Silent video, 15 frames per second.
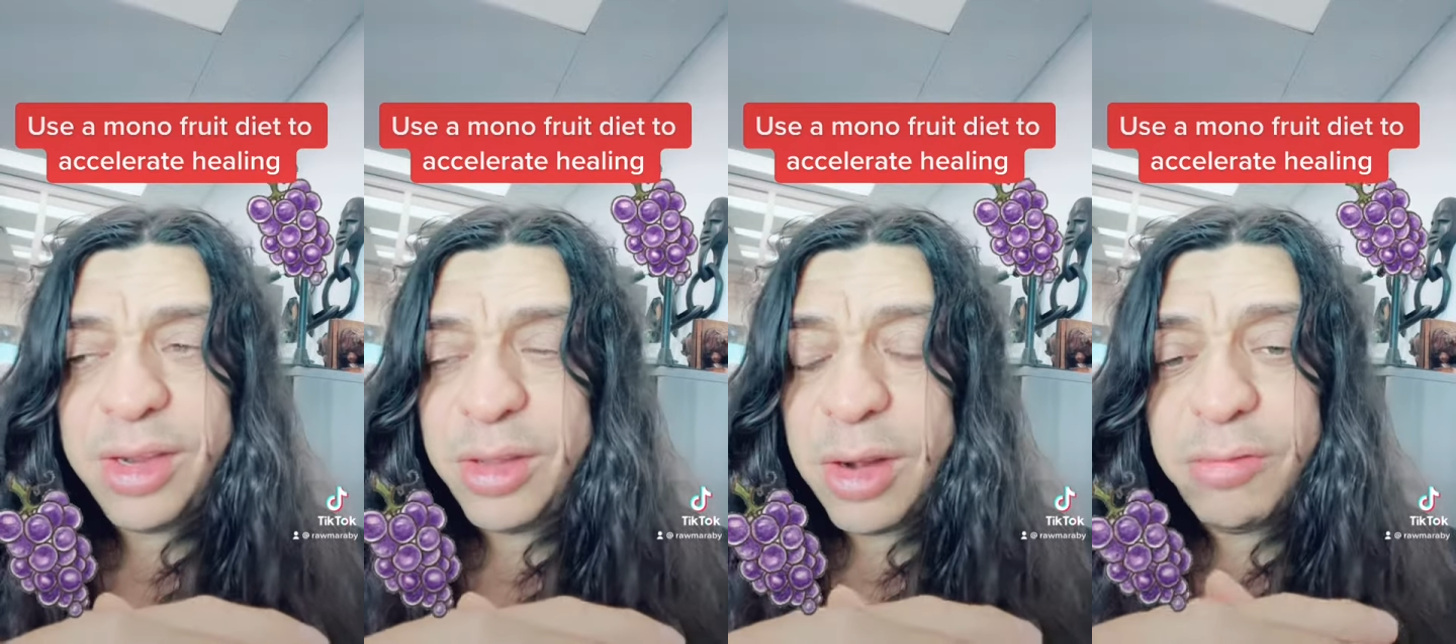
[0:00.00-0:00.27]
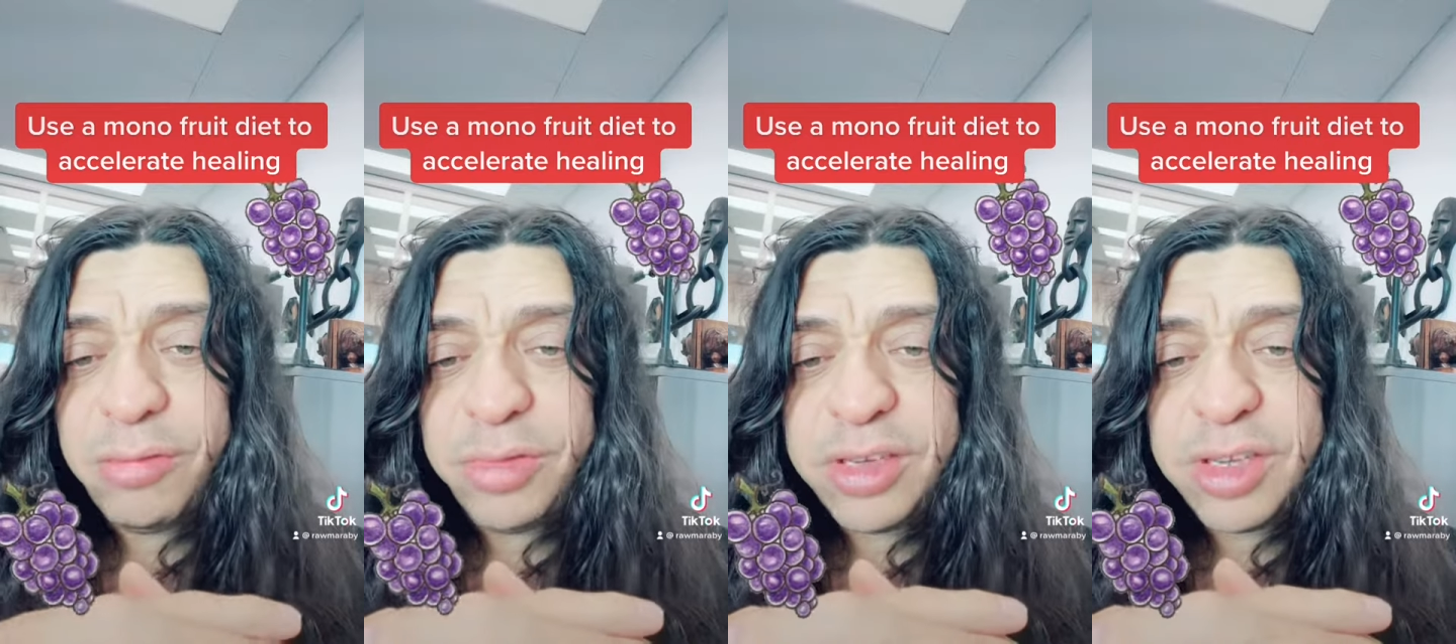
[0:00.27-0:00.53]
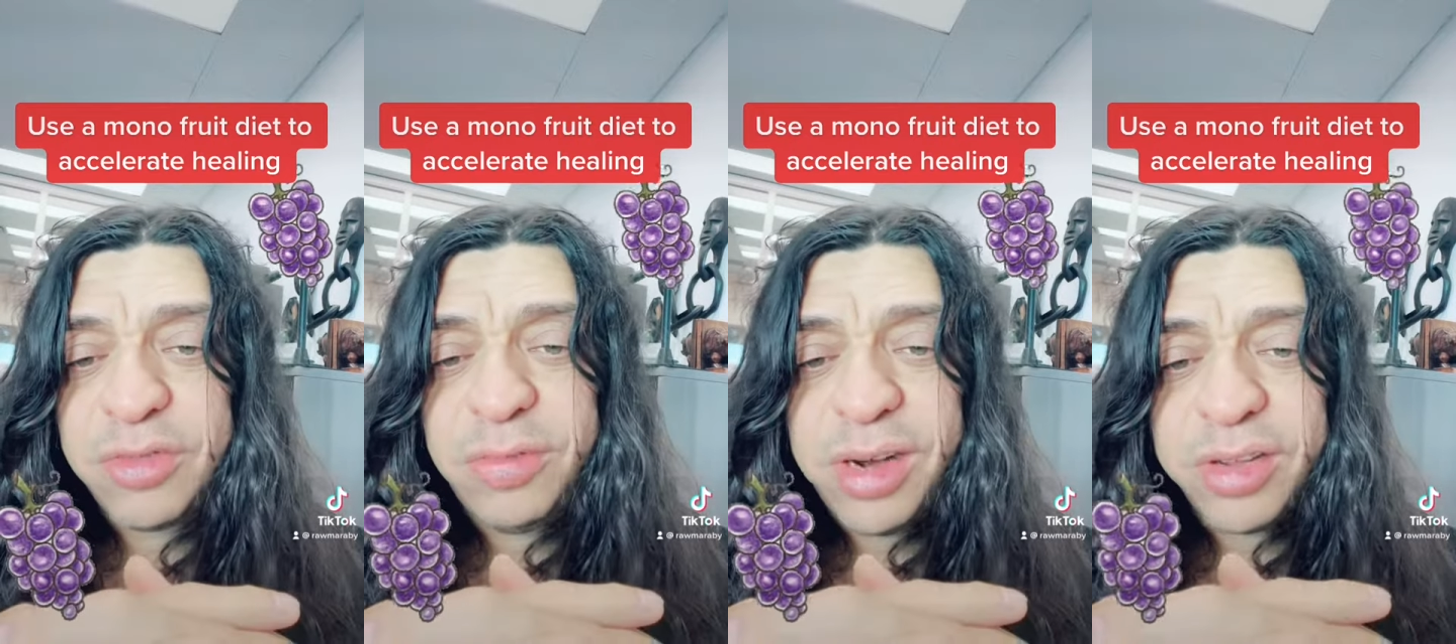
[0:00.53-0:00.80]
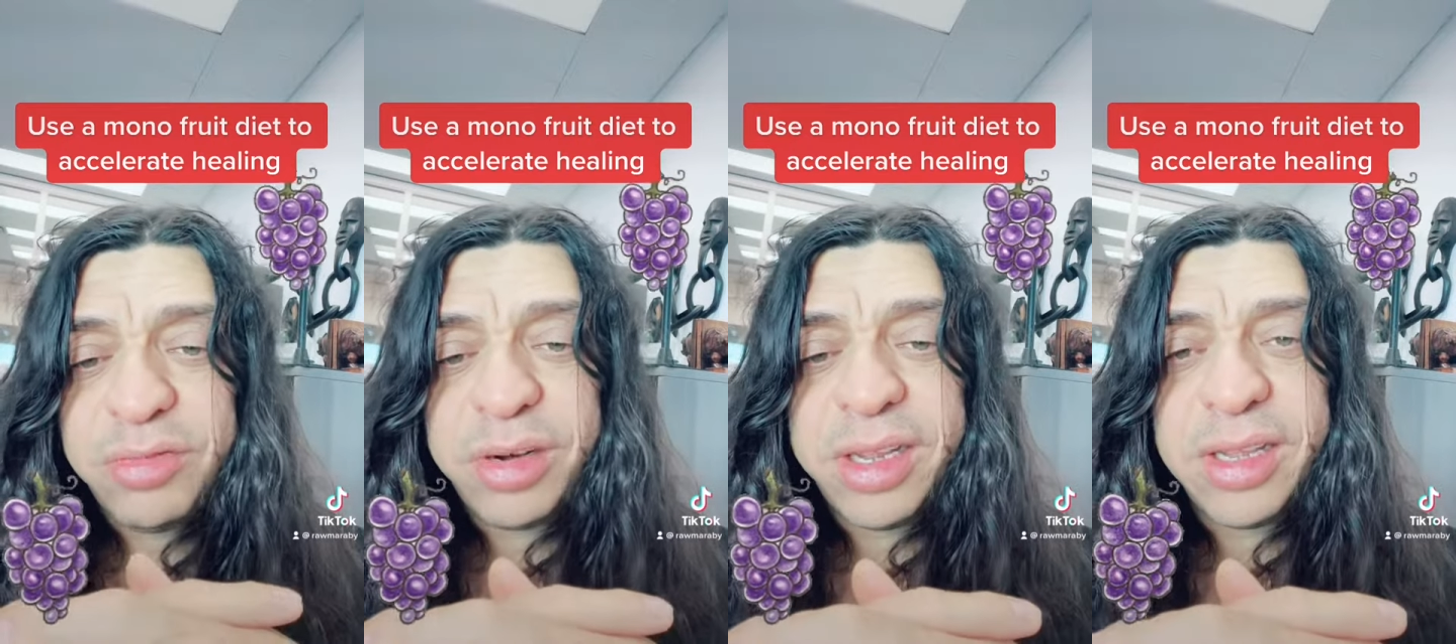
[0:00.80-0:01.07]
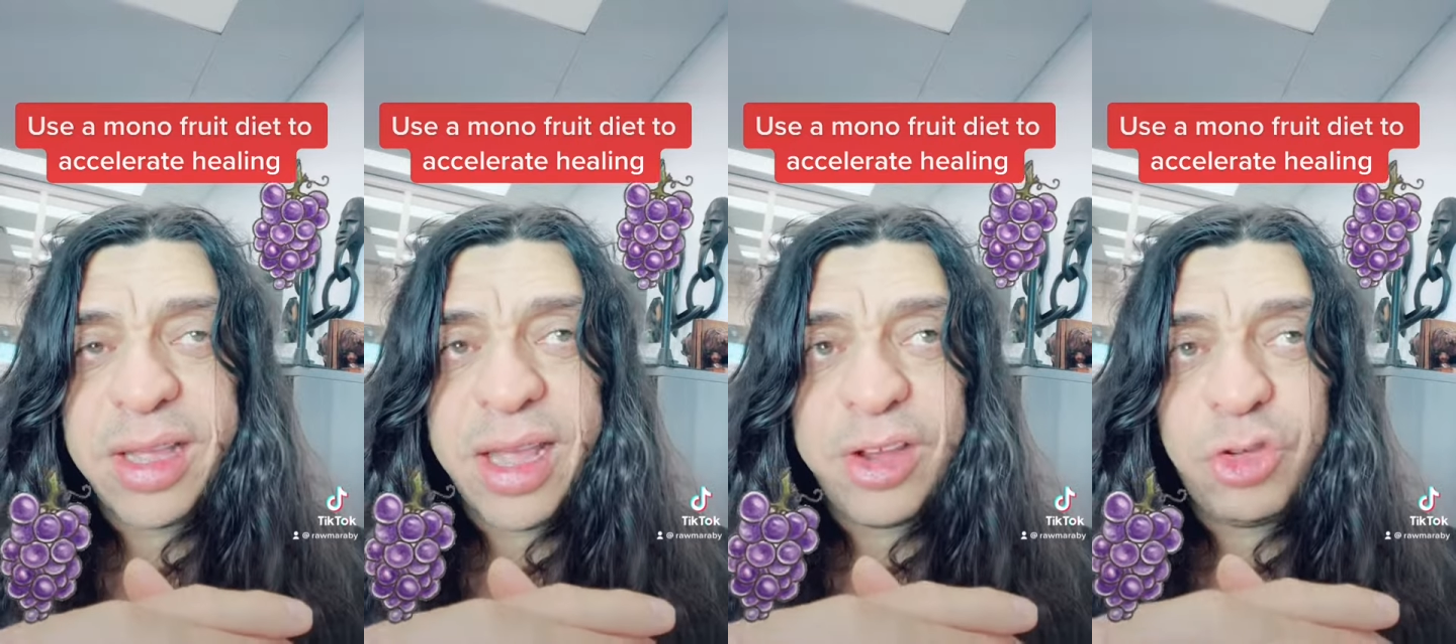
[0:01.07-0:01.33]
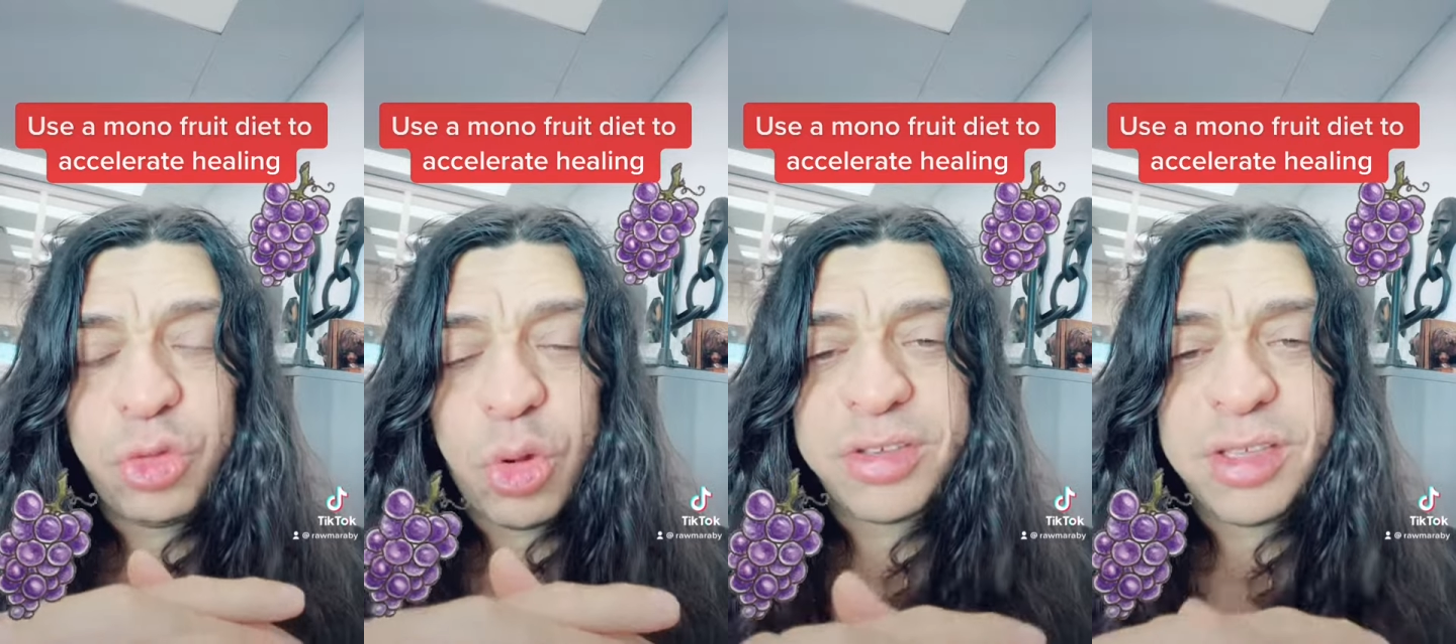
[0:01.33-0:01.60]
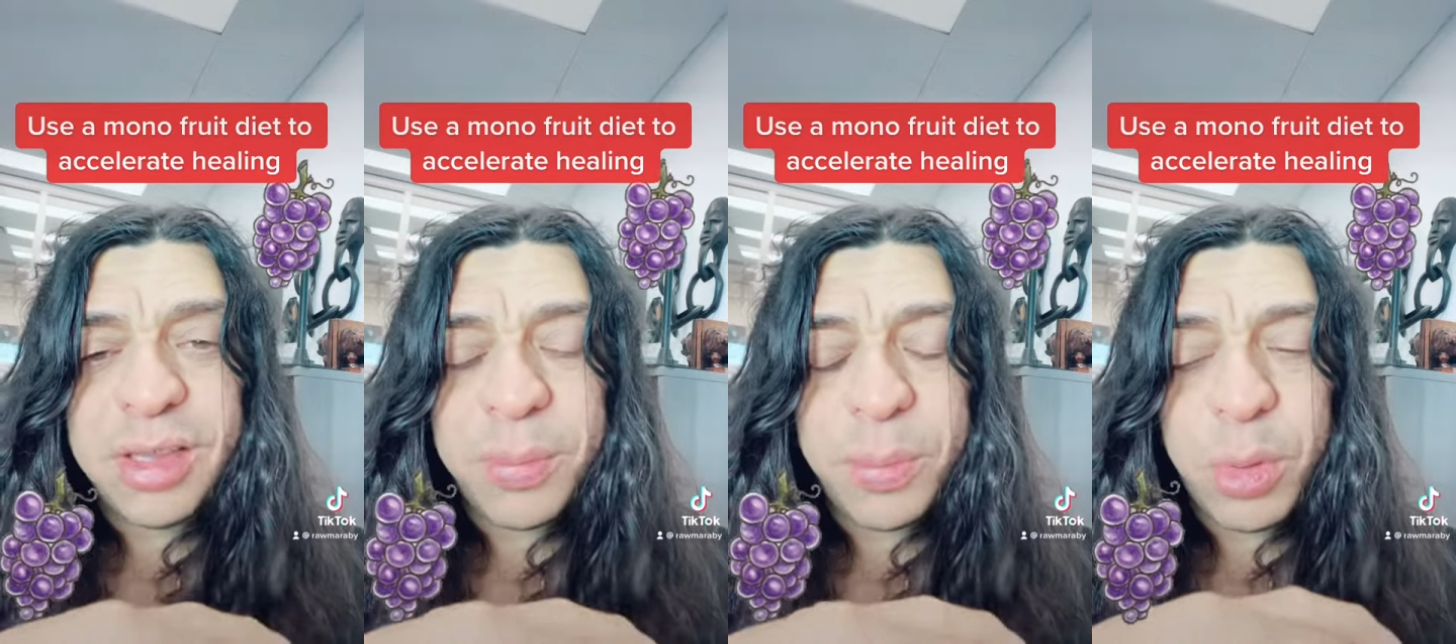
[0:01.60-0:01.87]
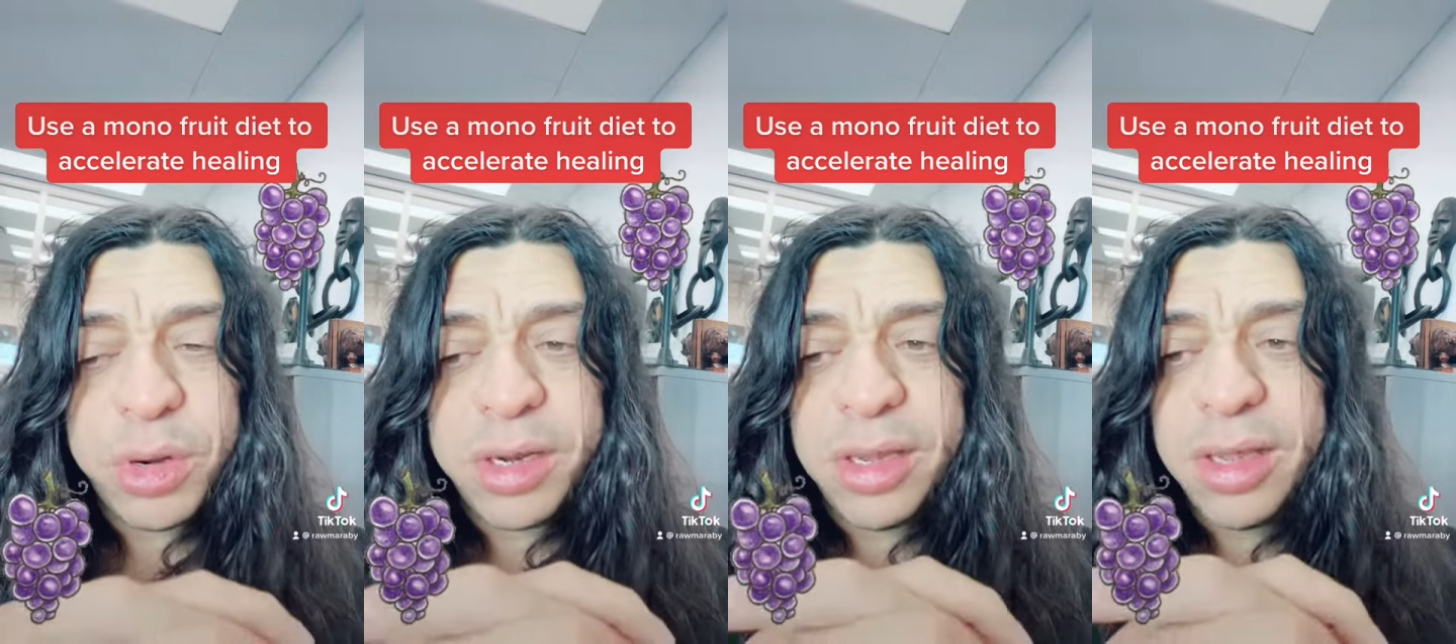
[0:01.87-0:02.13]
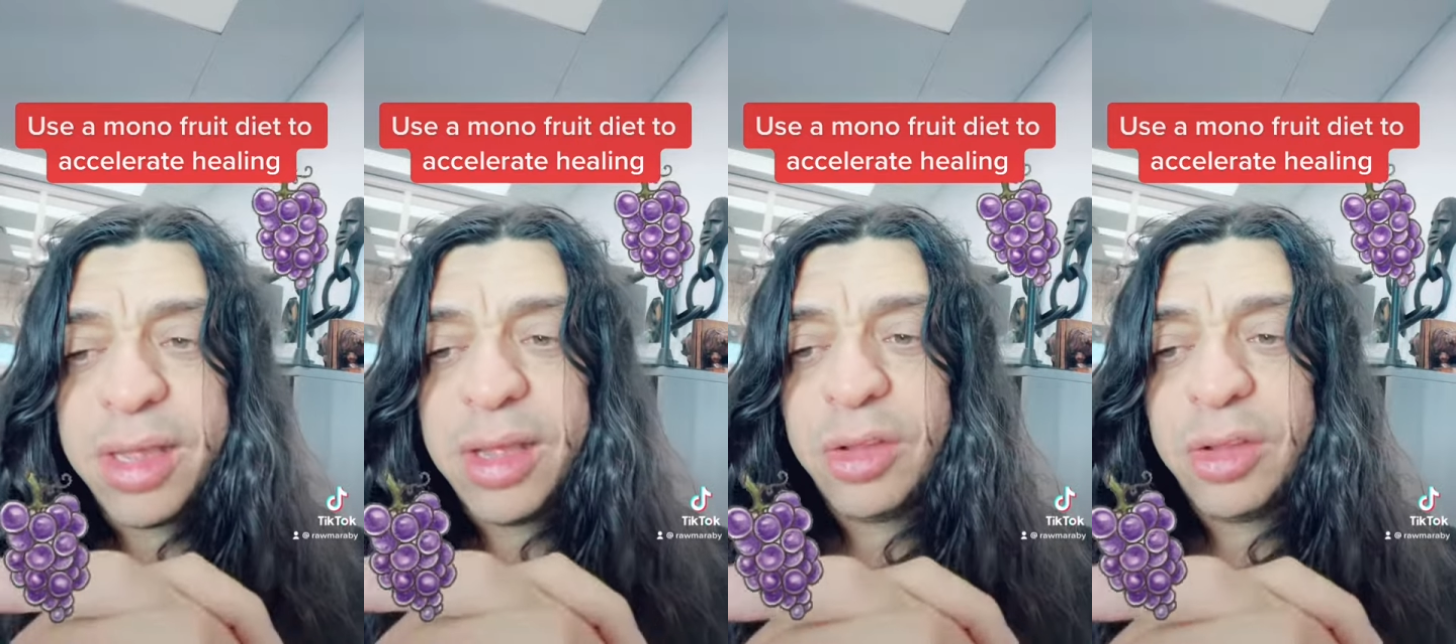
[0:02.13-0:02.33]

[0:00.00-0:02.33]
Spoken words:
You're just literally exhausting the body